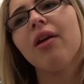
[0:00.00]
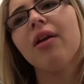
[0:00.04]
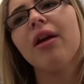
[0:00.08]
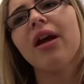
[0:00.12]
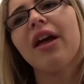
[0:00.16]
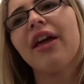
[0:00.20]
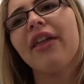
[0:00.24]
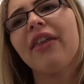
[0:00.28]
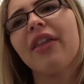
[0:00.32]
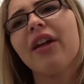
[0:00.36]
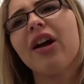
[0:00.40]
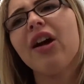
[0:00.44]

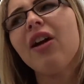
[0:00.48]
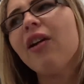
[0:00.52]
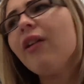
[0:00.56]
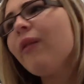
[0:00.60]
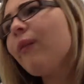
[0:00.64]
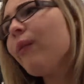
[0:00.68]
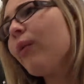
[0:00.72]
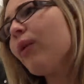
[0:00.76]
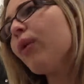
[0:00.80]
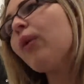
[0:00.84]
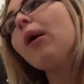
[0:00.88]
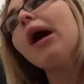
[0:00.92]
And I
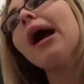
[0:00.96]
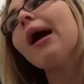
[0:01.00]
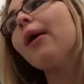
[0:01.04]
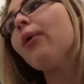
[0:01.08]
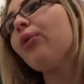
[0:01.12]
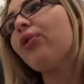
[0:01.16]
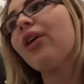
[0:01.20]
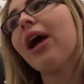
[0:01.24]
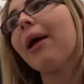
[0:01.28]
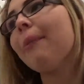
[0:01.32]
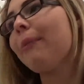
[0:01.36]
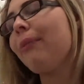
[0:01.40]
can't remember what
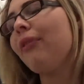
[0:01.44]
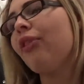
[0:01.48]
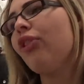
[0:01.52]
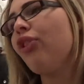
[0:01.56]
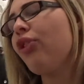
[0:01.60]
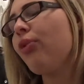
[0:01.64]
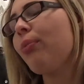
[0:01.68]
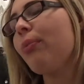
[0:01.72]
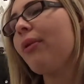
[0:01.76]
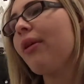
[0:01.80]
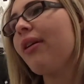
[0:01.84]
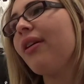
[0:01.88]
else
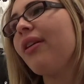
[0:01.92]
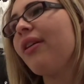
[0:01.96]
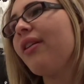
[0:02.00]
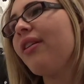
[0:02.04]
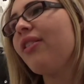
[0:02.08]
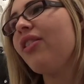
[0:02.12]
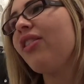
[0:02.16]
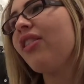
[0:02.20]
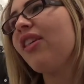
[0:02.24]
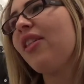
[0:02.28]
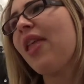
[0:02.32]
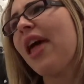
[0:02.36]
happens, but
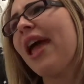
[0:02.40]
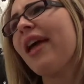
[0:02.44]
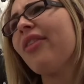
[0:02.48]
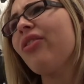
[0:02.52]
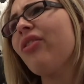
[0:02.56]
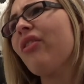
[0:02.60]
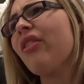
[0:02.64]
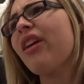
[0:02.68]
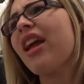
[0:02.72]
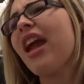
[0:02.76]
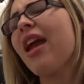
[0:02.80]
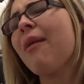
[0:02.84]
they
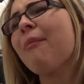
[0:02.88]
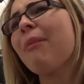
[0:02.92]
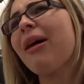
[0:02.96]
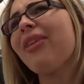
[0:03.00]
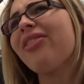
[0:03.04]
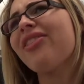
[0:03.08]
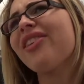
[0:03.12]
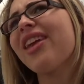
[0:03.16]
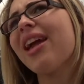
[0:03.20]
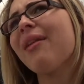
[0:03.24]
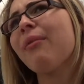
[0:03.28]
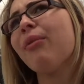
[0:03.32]
end up getting
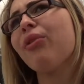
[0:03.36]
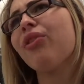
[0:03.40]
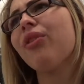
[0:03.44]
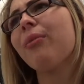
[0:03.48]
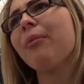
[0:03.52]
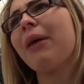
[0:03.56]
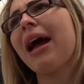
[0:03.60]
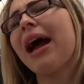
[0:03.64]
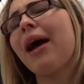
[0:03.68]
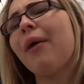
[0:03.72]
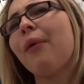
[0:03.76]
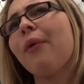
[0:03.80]
back together
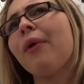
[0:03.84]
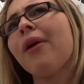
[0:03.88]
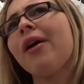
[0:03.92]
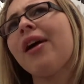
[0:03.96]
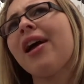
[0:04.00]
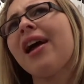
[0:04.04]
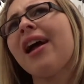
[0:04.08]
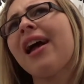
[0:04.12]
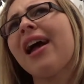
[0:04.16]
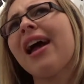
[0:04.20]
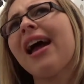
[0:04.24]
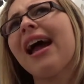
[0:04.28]
somehow,
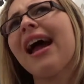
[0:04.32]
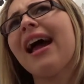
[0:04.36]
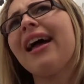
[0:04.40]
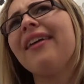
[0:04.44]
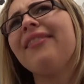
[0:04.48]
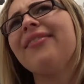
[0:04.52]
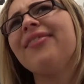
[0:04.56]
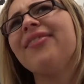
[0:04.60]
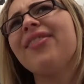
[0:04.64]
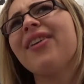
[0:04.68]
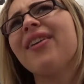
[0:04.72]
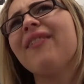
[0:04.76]

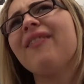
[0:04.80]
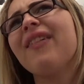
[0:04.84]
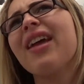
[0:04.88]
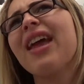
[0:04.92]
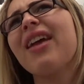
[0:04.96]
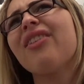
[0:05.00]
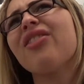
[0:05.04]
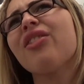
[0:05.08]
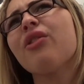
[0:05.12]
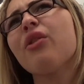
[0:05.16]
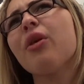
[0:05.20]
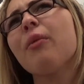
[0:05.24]
and
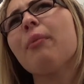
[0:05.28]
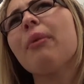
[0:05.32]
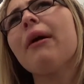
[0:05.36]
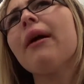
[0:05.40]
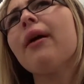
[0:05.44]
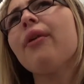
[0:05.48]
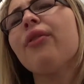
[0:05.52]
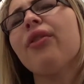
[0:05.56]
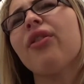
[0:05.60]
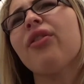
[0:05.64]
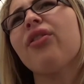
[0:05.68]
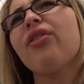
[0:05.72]
he ends up
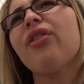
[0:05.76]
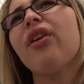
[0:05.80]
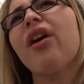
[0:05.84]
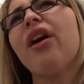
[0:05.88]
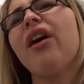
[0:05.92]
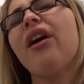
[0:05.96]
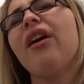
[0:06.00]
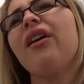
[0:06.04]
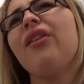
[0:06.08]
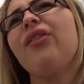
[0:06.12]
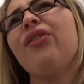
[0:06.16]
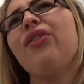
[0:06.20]
proposing to
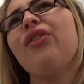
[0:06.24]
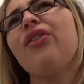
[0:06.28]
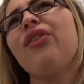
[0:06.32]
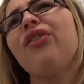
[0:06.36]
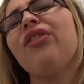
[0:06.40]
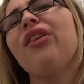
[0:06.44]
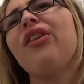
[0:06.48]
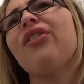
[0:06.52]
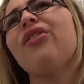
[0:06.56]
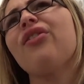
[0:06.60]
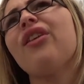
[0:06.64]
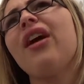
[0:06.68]
her, and she
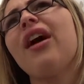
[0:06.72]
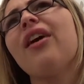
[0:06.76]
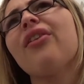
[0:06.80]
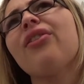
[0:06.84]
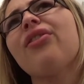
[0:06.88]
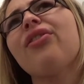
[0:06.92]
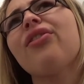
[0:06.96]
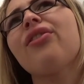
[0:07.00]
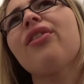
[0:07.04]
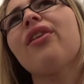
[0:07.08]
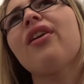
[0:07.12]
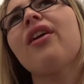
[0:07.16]
says
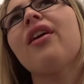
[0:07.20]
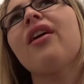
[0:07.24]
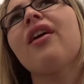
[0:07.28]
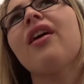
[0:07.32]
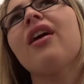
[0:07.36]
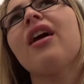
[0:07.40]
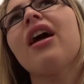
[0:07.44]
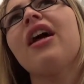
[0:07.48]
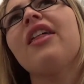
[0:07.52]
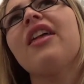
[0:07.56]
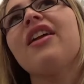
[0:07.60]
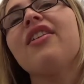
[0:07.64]
yes.
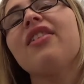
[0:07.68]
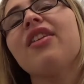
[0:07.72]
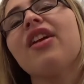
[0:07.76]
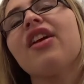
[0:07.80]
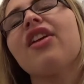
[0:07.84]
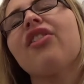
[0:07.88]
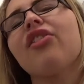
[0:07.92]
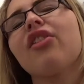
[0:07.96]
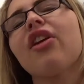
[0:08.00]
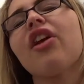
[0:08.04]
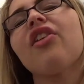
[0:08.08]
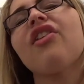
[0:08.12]
And
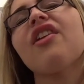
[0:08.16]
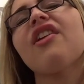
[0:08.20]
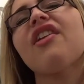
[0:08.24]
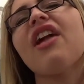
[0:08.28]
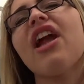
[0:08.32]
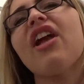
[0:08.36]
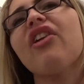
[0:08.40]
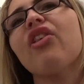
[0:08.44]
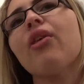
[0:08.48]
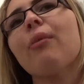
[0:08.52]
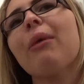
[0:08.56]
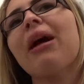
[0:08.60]
it's because he
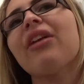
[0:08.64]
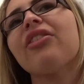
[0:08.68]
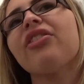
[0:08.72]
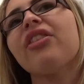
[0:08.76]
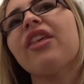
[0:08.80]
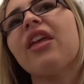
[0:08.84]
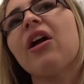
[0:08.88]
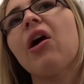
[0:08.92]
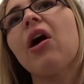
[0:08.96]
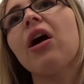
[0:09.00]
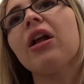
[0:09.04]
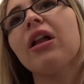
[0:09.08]
takes her back to
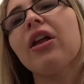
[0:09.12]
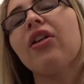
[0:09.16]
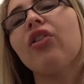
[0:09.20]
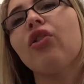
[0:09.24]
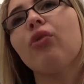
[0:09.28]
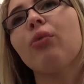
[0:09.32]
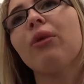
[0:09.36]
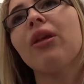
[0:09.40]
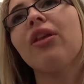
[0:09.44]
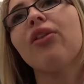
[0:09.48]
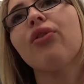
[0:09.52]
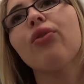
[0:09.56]
the
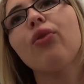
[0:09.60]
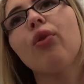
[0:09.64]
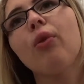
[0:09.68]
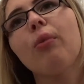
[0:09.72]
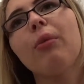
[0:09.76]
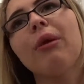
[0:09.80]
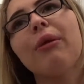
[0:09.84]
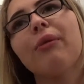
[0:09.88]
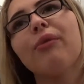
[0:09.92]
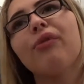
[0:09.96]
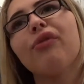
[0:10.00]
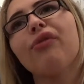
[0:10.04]
island when it's all
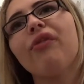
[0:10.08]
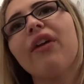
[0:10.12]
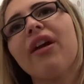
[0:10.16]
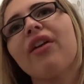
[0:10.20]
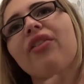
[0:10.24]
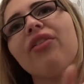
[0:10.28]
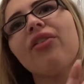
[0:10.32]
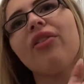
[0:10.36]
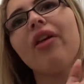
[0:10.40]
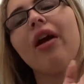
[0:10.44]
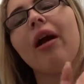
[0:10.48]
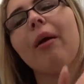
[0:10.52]
been
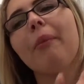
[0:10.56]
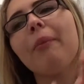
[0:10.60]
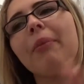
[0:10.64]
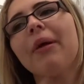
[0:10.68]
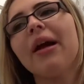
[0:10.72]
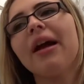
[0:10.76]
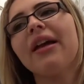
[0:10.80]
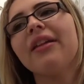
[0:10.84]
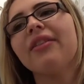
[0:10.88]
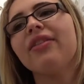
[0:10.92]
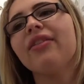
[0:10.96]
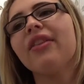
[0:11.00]
fixed up,
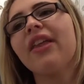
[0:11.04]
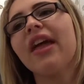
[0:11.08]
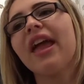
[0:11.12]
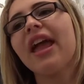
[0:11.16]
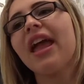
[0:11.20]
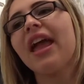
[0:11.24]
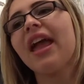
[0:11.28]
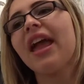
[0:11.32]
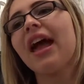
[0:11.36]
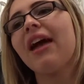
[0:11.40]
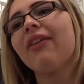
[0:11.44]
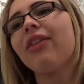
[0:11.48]
and
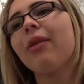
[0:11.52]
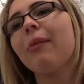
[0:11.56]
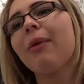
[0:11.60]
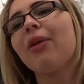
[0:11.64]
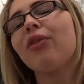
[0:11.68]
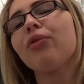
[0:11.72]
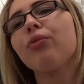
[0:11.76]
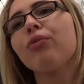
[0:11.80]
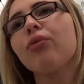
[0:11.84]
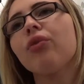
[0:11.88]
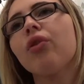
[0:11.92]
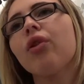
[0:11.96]
they had the
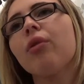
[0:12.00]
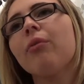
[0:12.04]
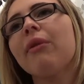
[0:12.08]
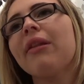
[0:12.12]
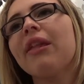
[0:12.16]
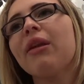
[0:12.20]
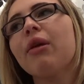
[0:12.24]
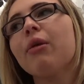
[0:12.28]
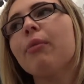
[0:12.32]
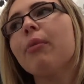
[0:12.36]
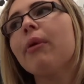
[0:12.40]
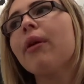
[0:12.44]
best room, and
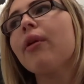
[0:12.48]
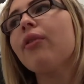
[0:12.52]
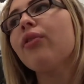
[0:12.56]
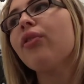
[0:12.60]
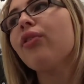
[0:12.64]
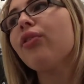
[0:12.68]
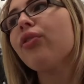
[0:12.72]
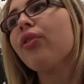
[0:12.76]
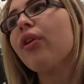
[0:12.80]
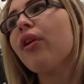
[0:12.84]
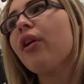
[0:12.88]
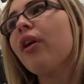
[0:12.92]
he
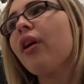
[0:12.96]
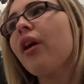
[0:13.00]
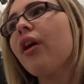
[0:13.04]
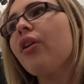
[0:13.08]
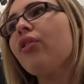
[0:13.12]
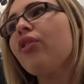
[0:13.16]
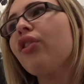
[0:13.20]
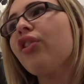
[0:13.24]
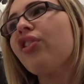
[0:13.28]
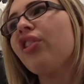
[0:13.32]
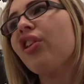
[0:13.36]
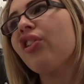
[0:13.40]
proposes to her,
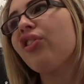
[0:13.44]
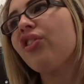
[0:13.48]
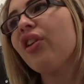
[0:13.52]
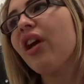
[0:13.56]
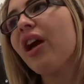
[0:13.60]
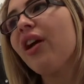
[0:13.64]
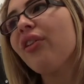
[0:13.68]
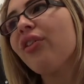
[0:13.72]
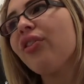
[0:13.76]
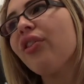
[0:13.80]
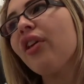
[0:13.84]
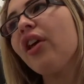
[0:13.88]
and she says
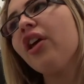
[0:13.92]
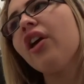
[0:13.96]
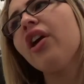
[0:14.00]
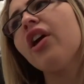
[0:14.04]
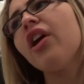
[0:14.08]
yes.